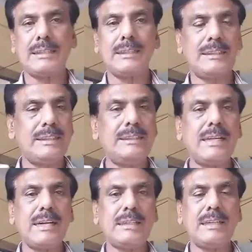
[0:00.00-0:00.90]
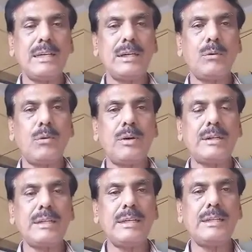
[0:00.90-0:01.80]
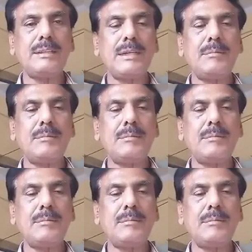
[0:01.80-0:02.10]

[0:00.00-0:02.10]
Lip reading: see that the water is a